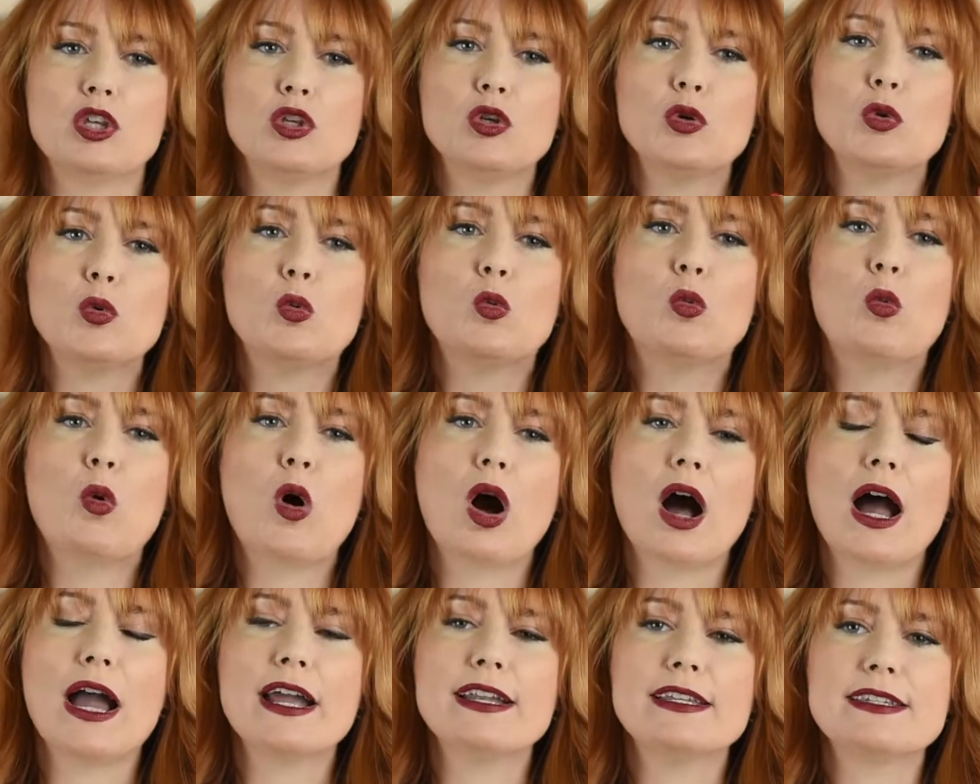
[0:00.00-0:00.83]
You
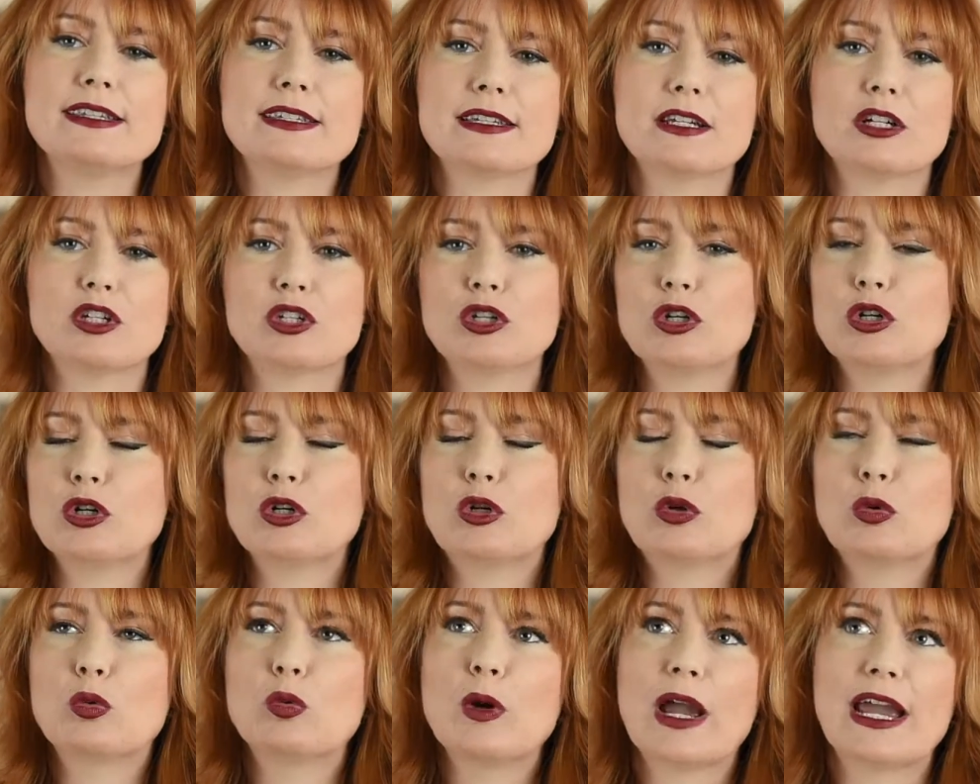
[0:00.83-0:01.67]
want your
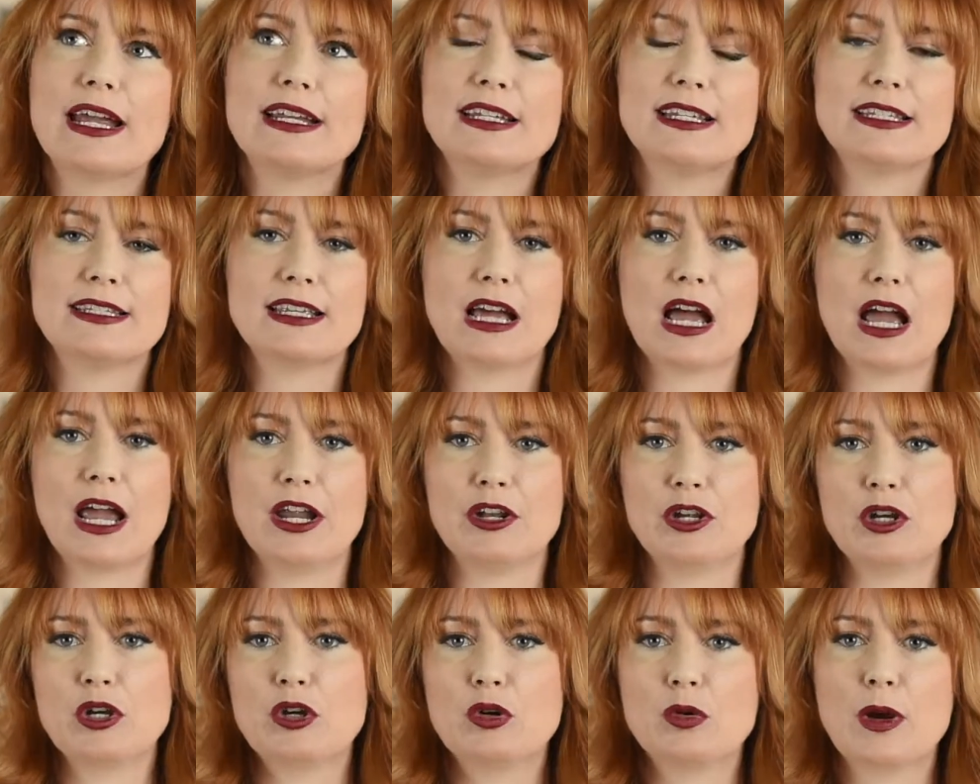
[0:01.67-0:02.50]
great
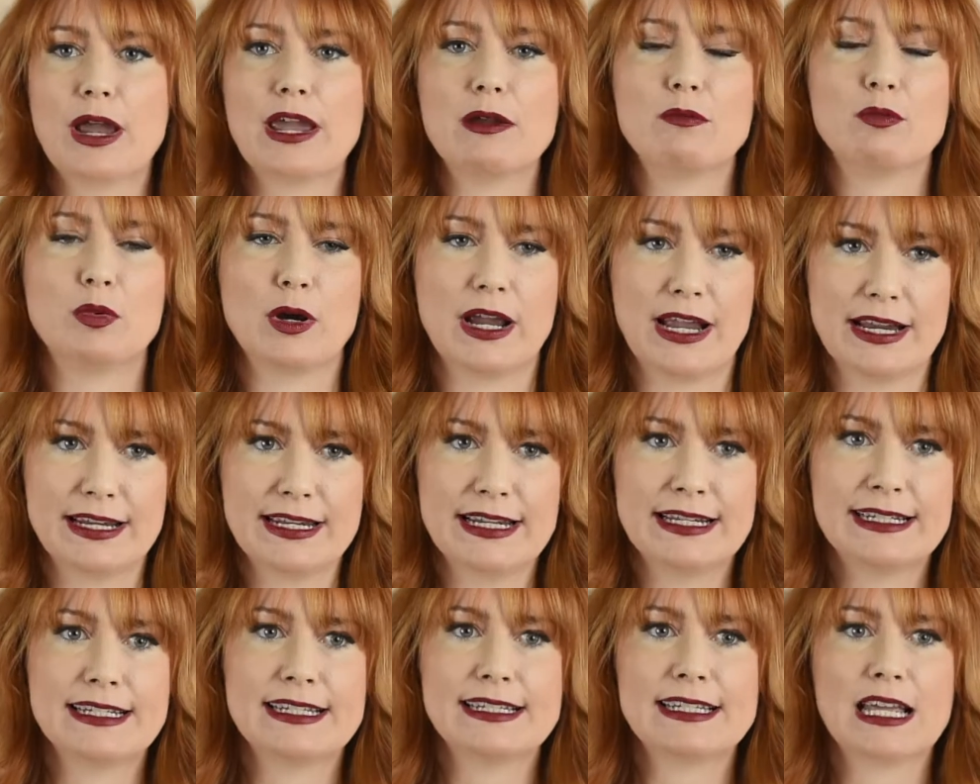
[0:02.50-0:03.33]
design, your great
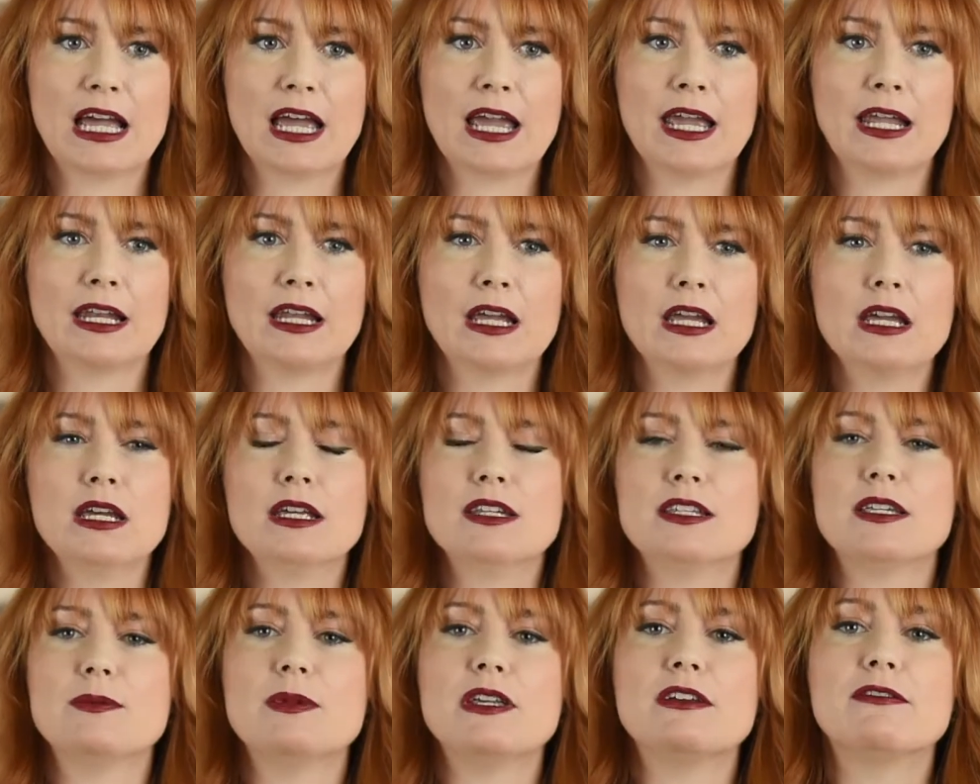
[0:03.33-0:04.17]
branding design
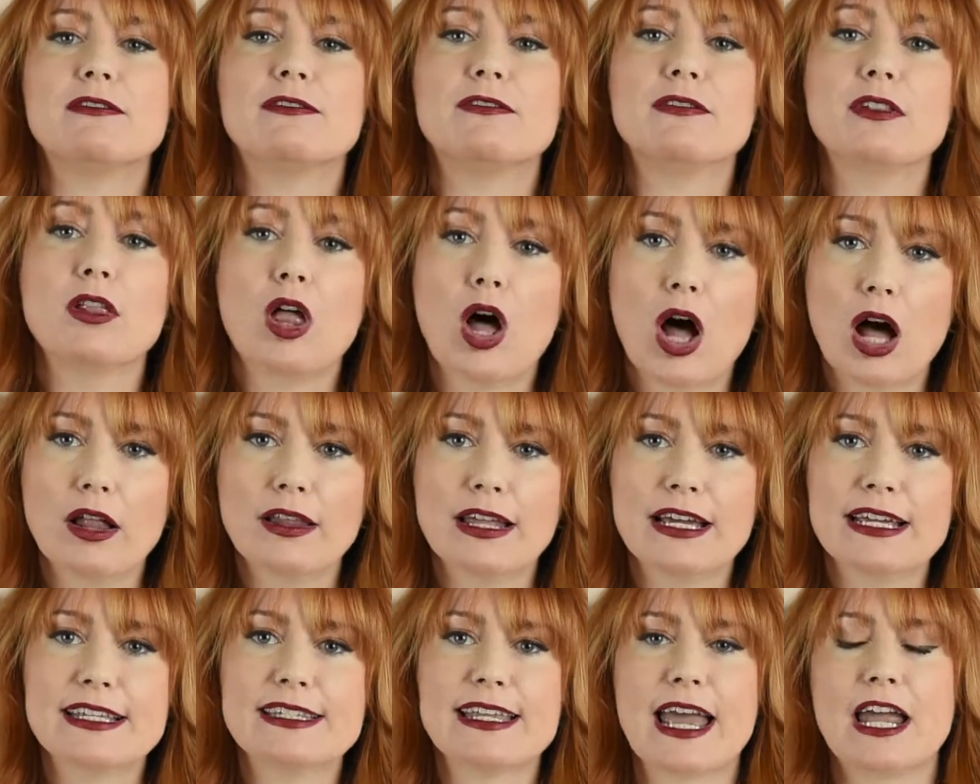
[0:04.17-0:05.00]
to be
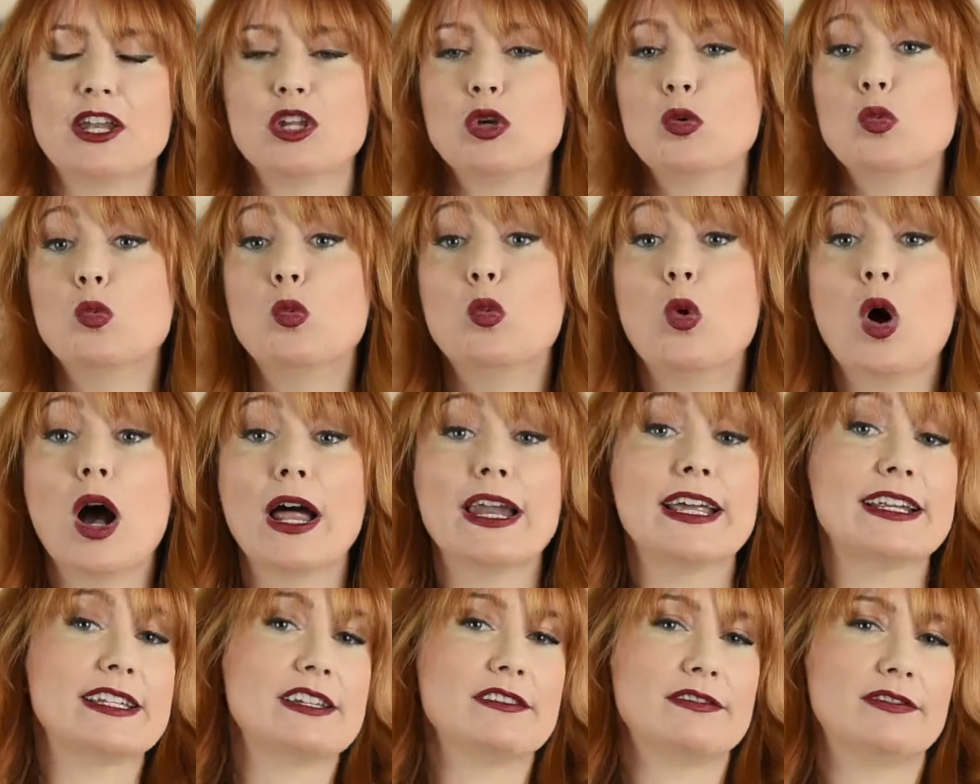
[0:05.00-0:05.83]
flawless, and you
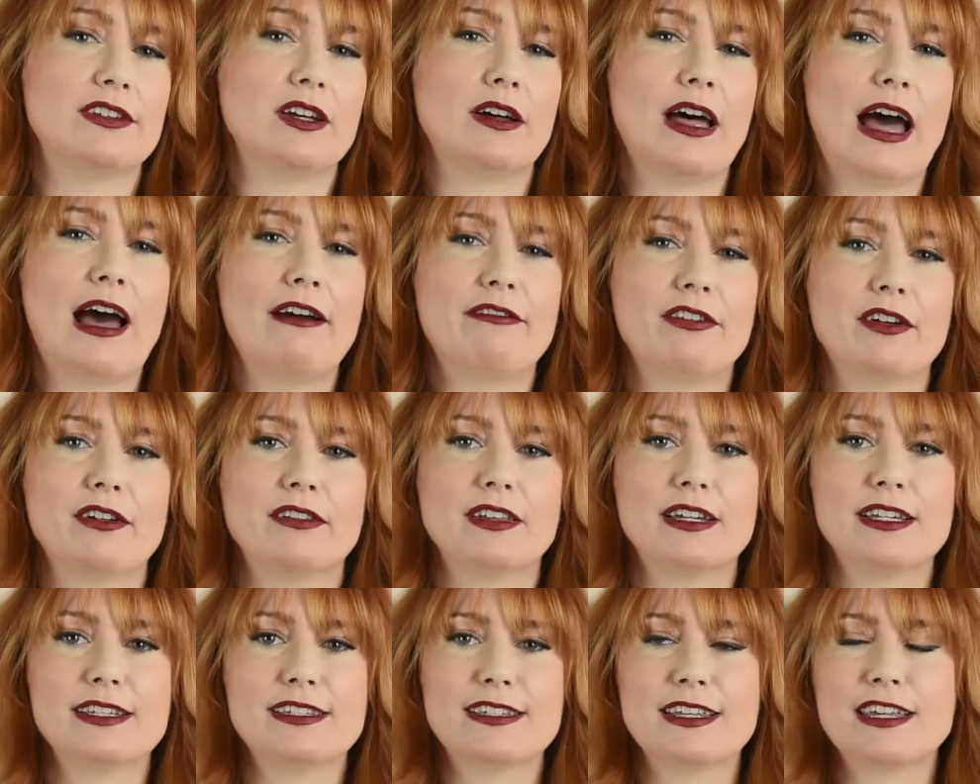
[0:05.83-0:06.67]
want it to feel
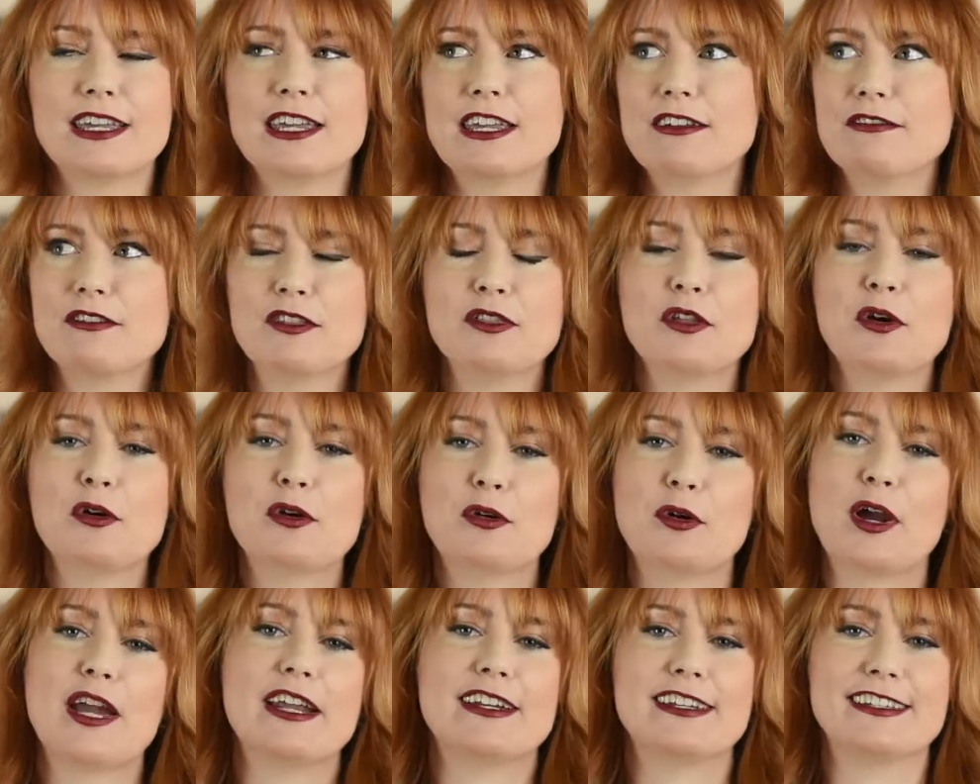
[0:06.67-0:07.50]
effortless, even though
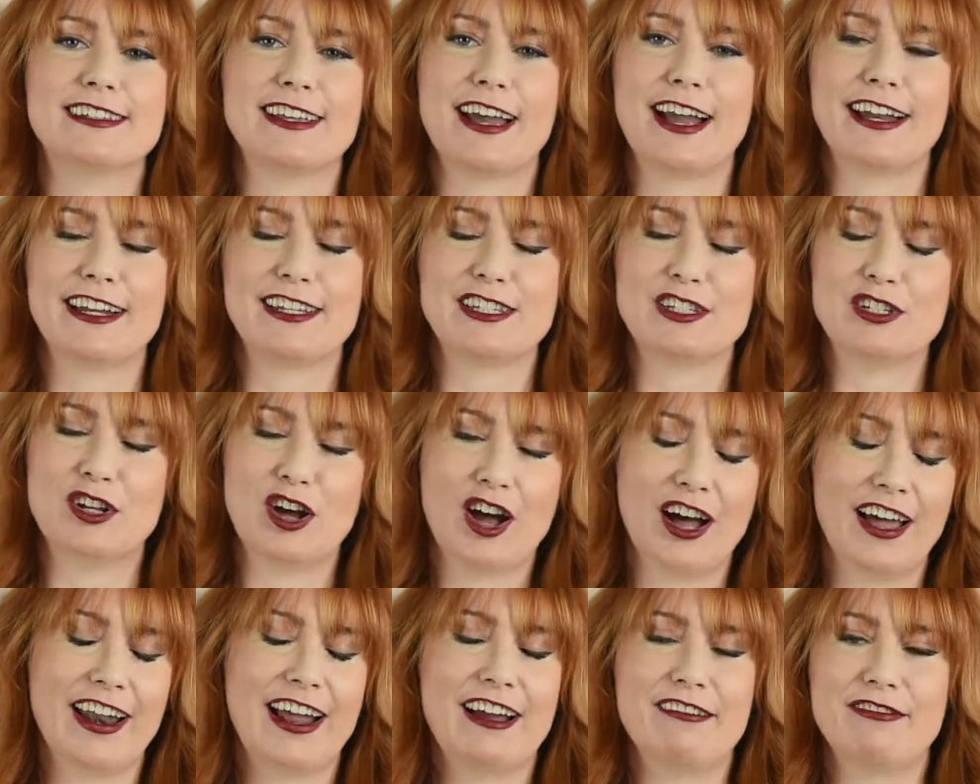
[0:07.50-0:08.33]
great design is
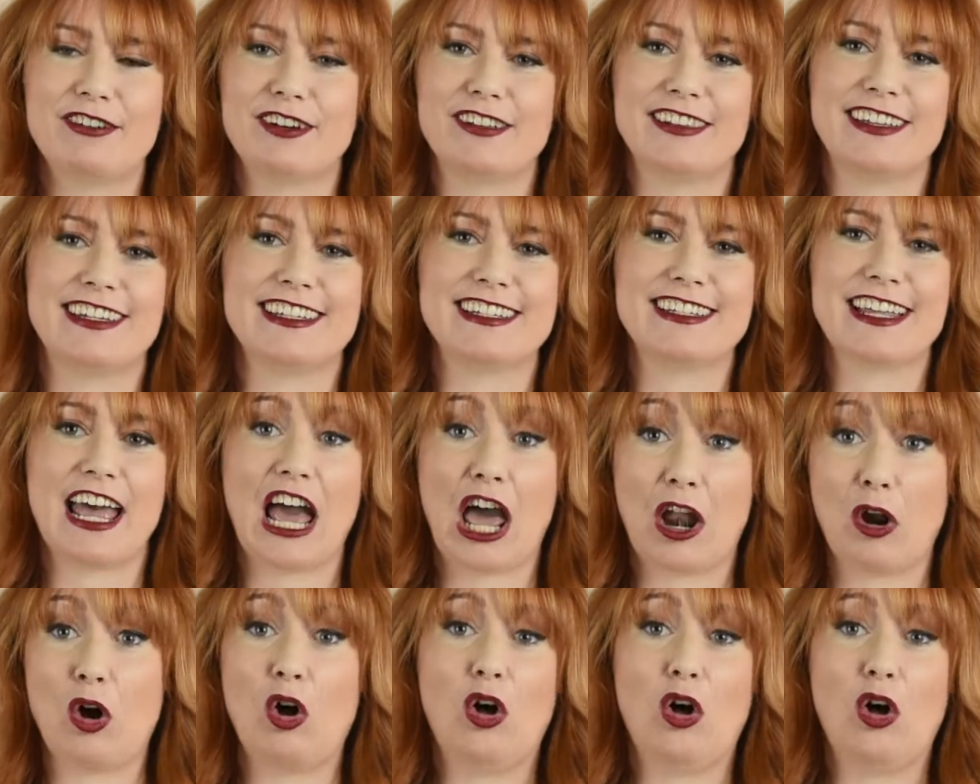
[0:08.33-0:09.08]
not effortless at